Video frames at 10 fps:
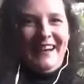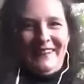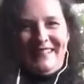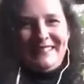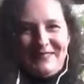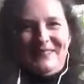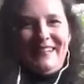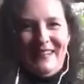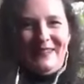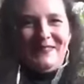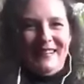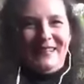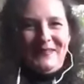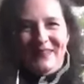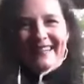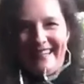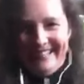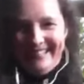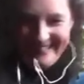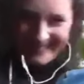know it's really, really
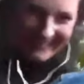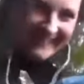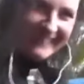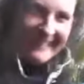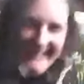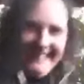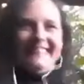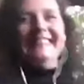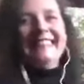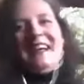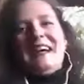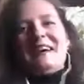weird. Maybe I was